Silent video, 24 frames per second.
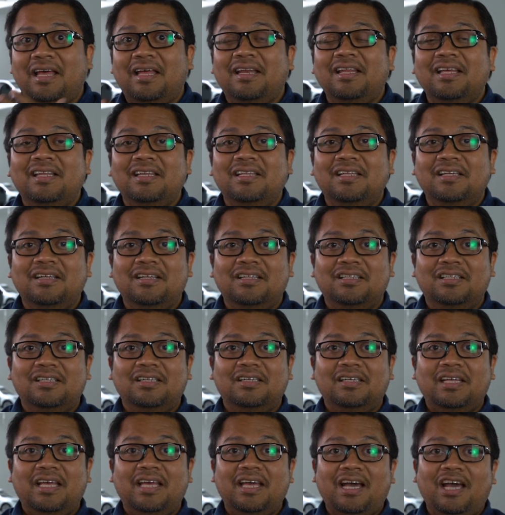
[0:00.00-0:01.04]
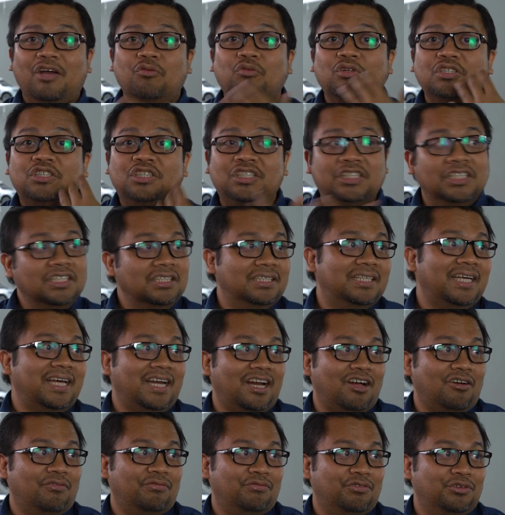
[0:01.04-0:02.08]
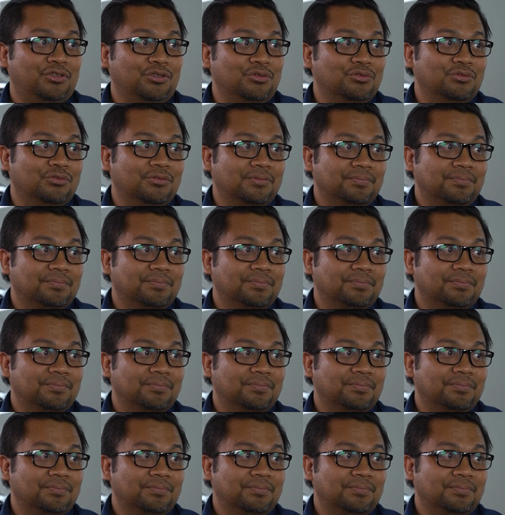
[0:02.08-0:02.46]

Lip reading: and then the AI will churn that out for you.